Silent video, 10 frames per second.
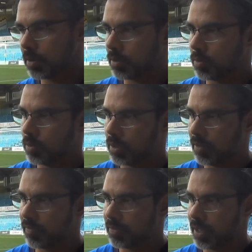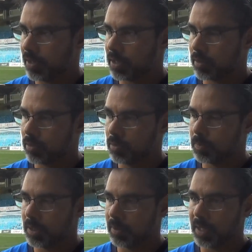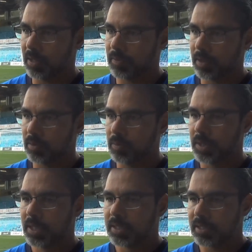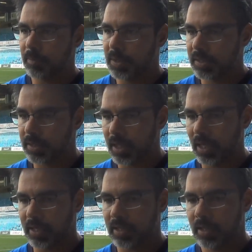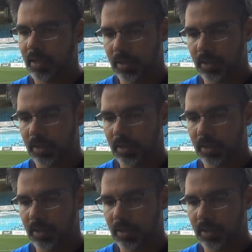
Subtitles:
to give the other group a part of the group some minutes in their leg.